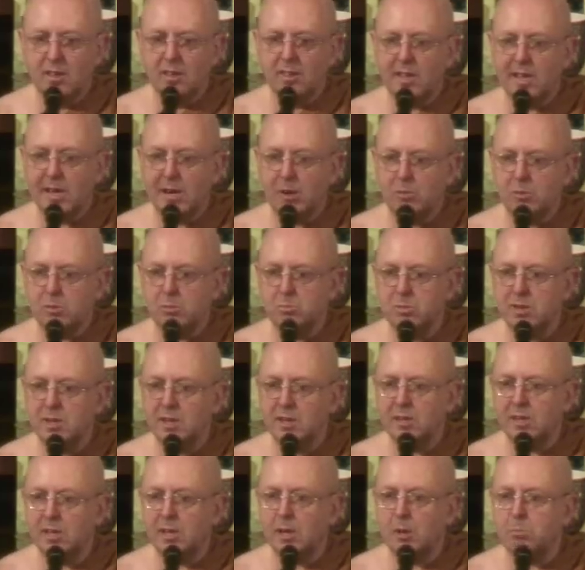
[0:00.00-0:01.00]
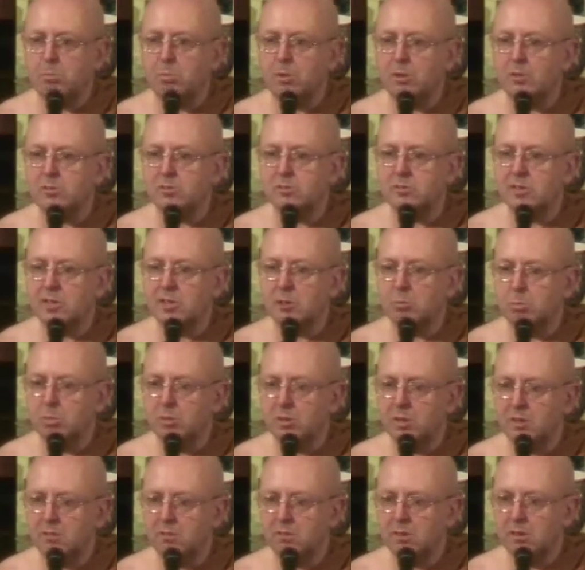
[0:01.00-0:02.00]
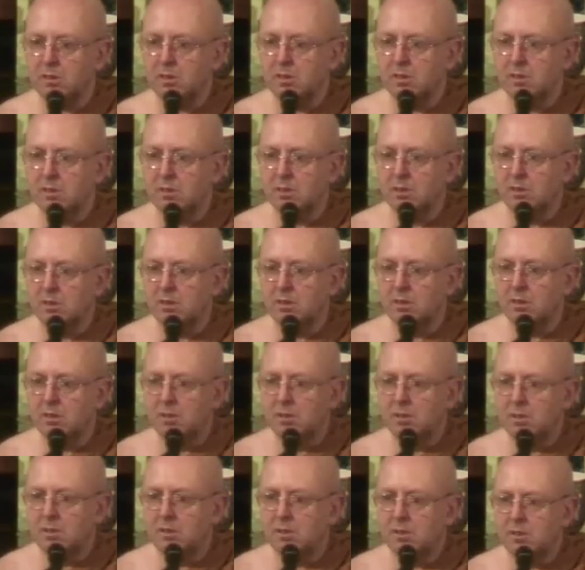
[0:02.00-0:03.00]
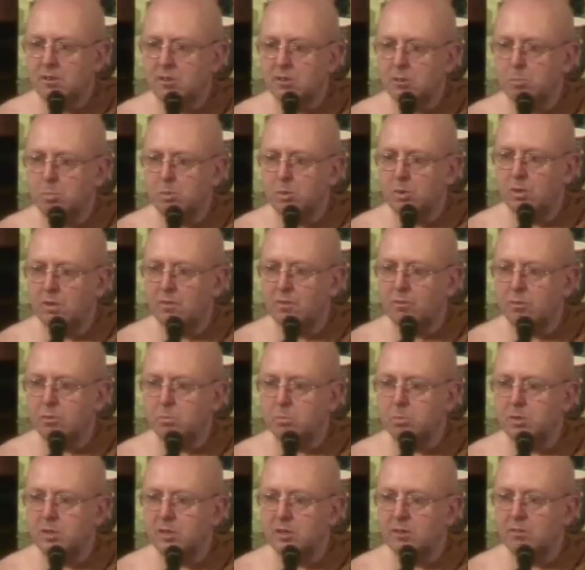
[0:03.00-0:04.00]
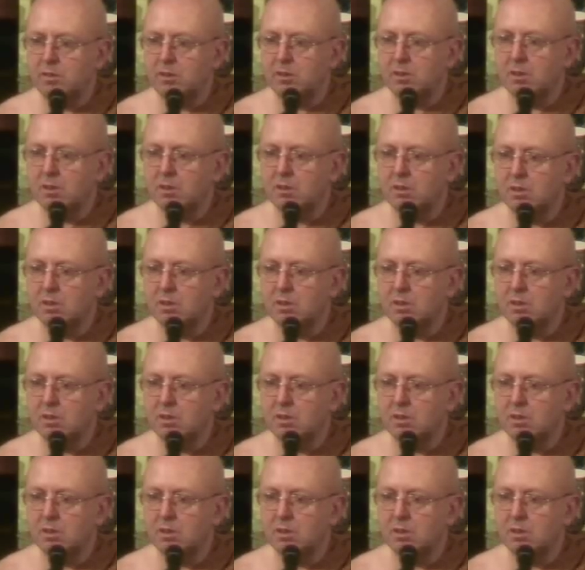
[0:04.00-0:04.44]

That would mean that that post-death period is a beautiful period.